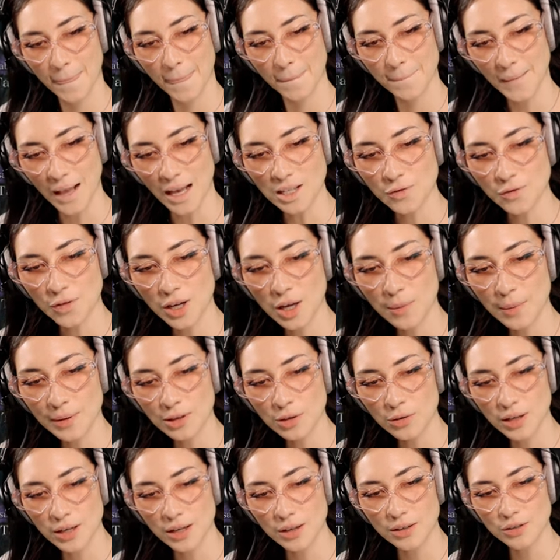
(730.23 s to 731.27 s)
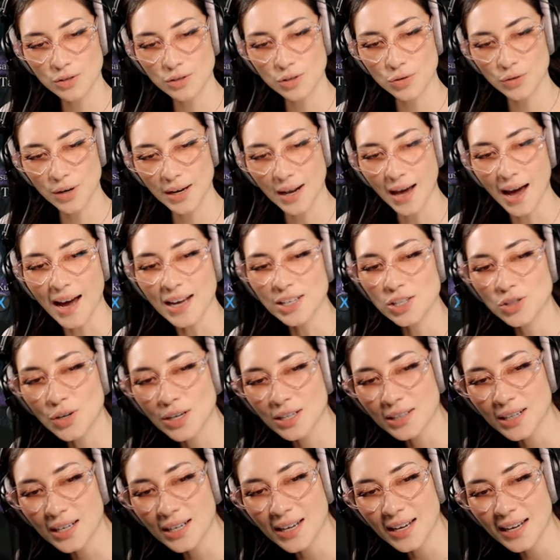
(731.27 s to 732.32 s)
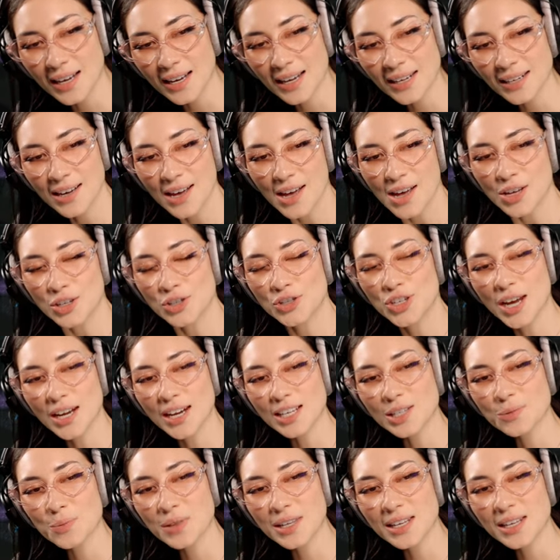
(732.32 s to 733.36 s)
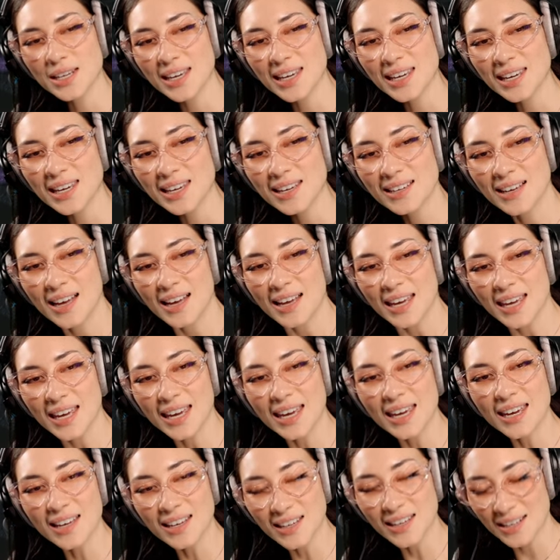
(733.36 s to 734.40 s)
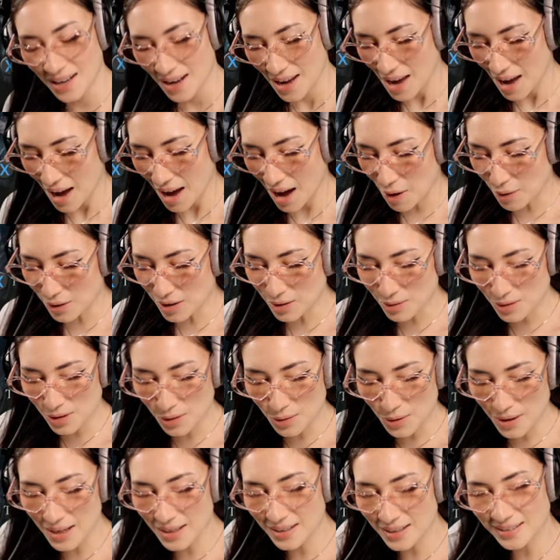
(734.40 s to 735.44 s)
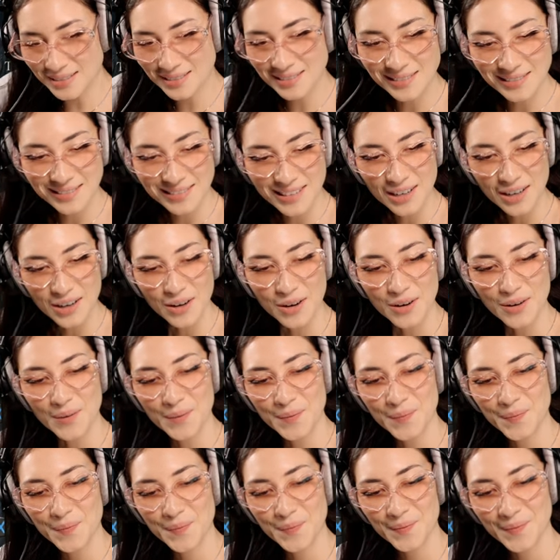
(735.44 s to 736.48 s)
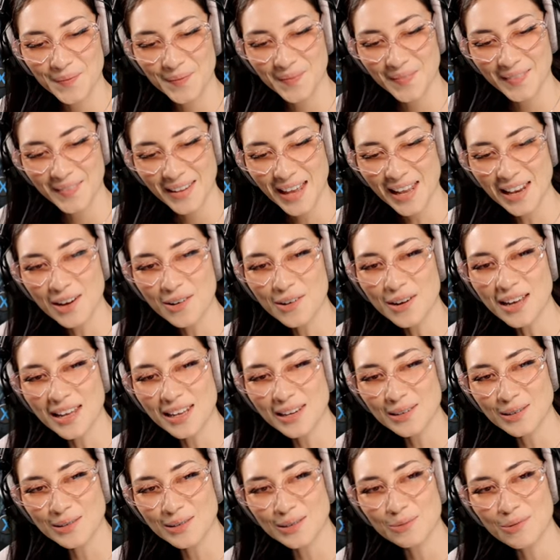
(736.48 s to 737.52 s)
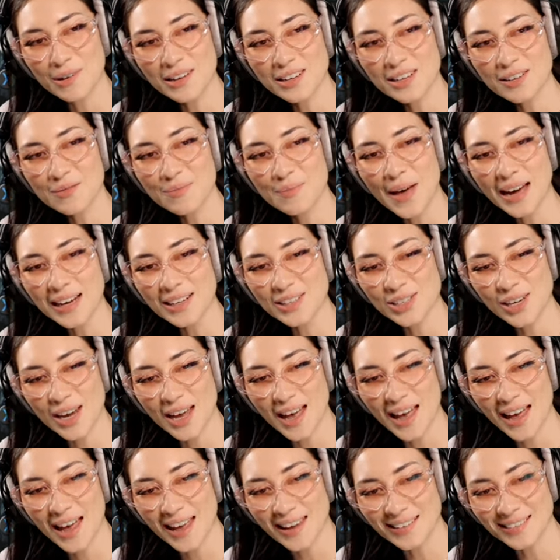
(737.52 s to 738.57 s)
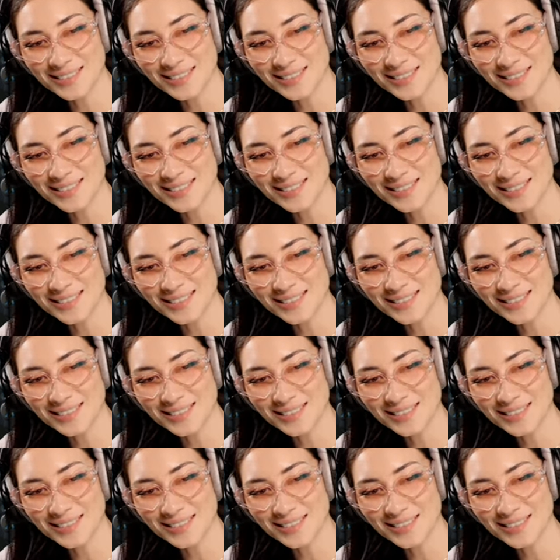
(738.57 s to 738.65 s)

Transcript: As it though. he is great. Hi, Strictly9. Jennings with an E. Ian, how are you doing? Hello, hello. Welcome back, chat.